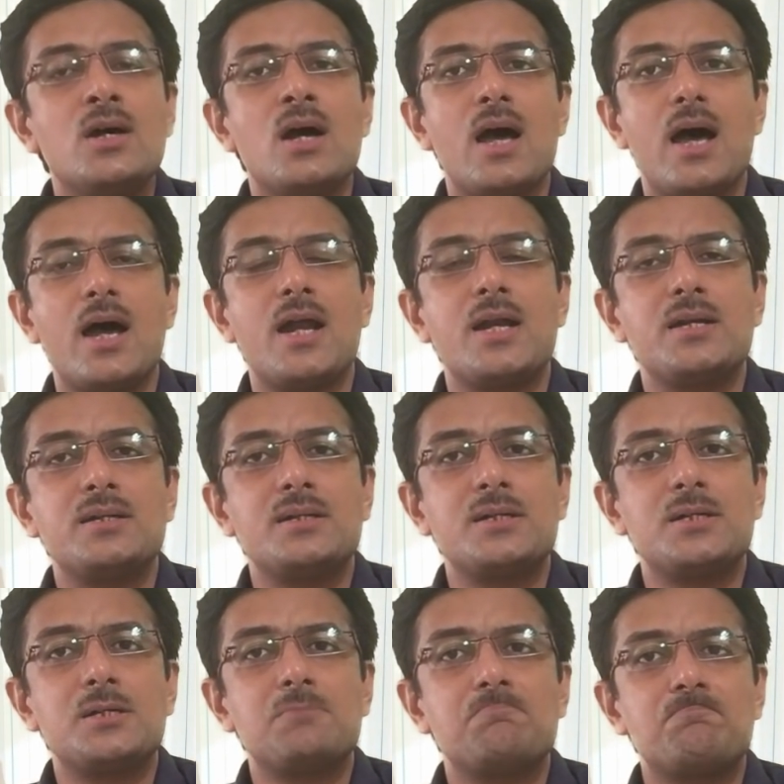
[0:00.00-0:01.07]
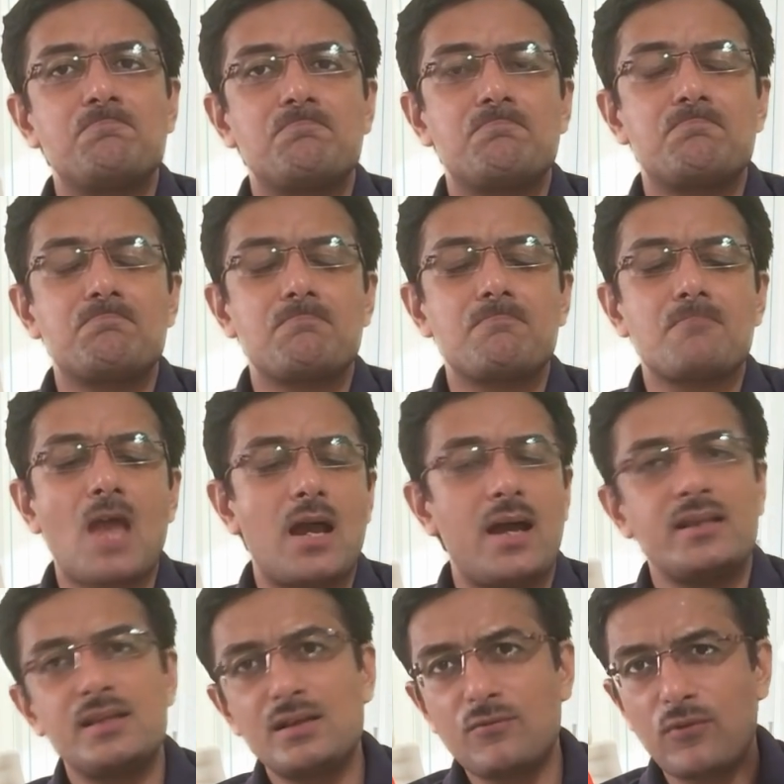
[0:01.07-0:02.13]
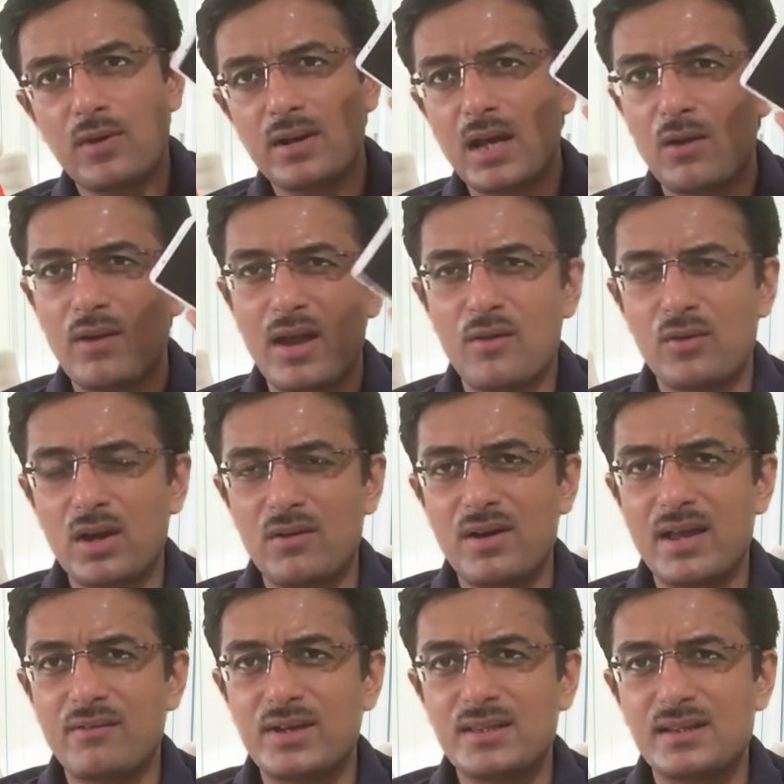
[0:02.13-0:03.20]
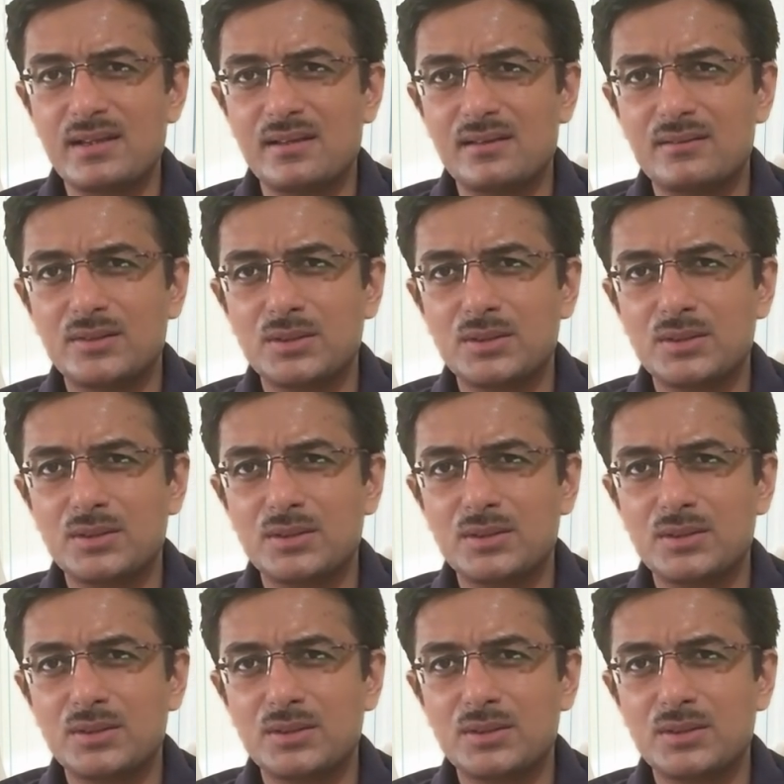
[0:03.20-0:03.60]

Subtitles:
And I think for now I have covered everything,